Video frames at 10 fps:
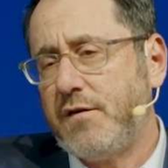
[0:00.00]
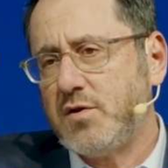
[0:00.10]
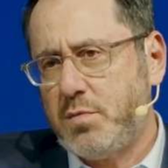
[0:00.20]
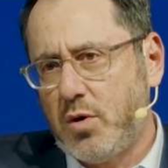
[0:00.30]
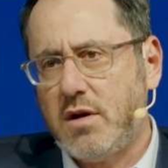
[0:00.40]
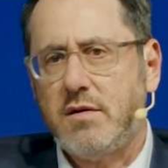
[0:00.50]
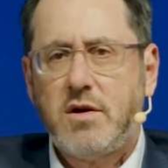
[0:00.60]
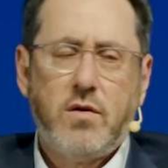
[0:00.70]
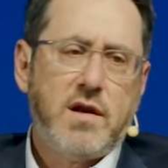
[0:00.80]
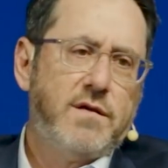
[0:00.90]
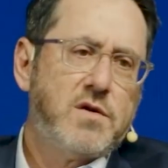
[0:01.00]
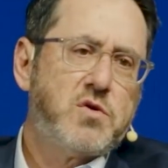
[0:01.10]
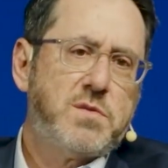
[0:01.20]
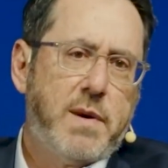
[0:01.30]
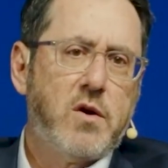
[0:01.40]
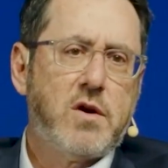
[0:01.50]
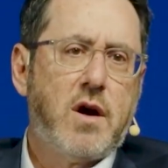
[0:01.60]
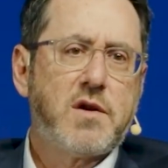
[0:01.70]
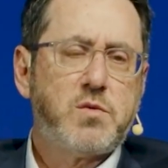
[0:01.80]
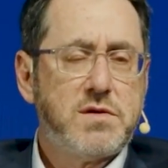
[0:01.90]
The first book, called The Investor's
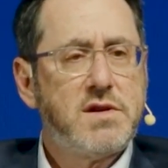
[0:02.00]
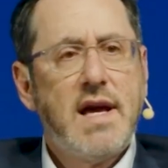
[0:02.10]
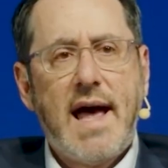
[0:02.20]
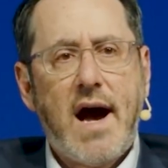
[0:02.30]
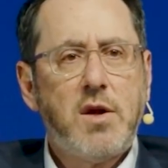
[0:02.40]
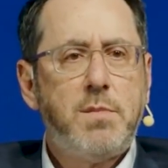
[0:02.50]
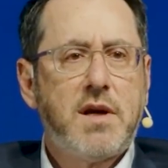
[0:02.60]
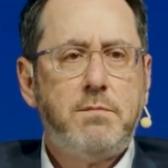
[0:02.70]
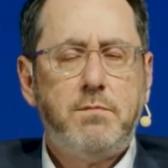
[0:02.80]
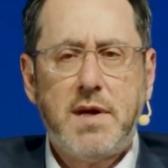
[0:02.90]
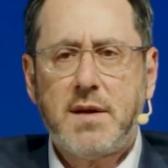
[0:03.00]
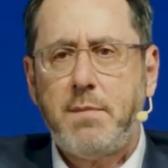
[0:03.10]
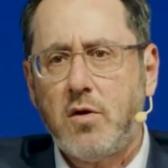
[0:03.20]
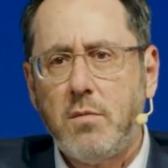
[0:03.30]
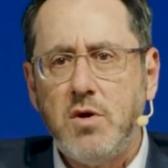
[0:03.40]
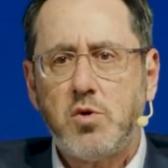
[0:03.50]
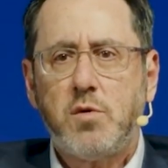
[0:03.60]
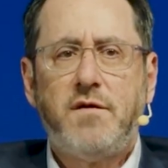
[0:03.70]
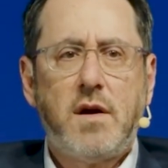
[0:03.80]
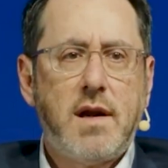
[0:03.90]
Paradox, was how to pick better
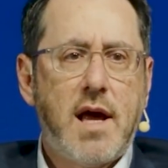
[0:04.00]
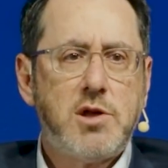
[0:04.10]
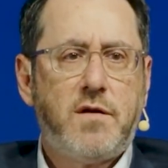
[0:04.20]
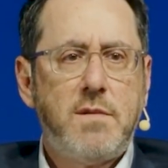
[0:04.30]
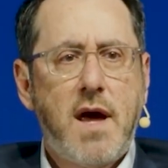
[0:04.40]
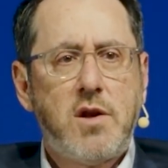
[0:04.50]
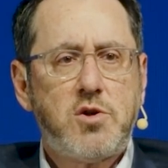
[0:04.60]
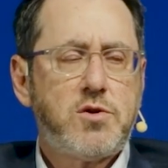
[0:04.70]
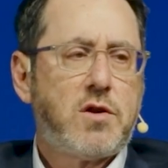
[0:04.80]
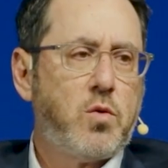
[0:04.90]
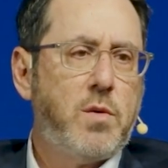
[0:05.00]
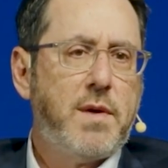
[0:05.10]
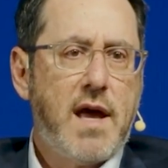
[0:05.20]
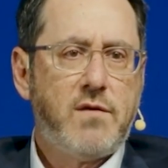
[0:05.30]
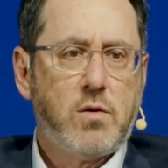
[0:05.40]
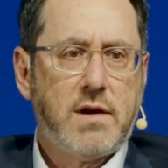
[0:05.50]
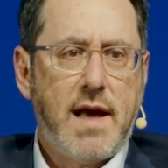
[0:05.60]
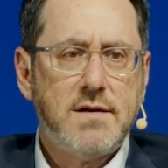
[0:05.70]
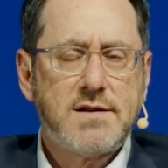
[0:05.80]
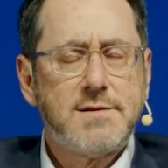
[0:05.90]
mutual fund and hedge fund managers through a behavioral
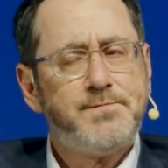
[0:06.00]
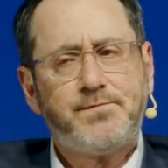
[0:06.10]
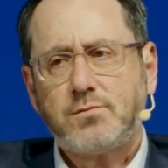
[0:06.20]
lens.